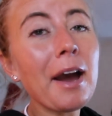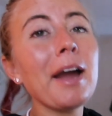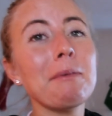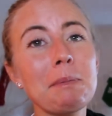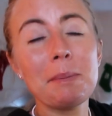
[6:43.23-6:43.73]

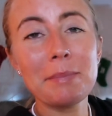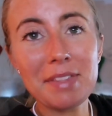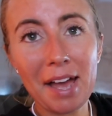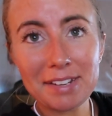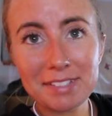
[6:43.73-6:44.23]
I remember
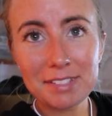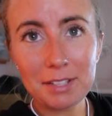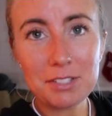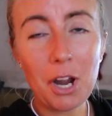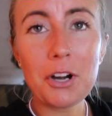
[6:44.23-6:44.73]
that.
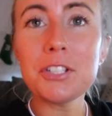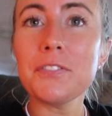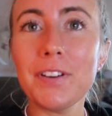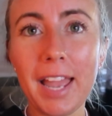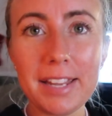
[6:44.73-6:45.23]
That's hard to
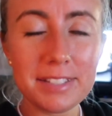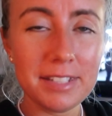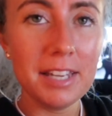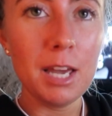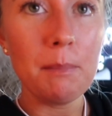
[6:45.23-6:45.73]
forget.
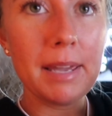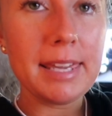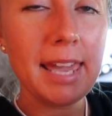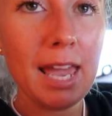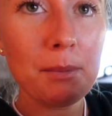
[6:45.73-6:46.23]
My
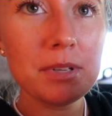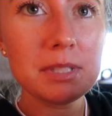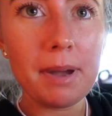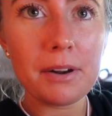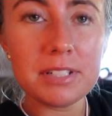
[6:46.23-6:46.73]
camera's
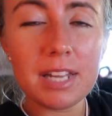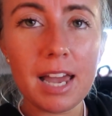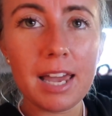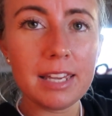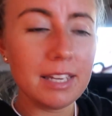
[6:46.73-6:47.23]
about to
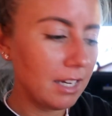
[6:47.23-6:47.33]
die.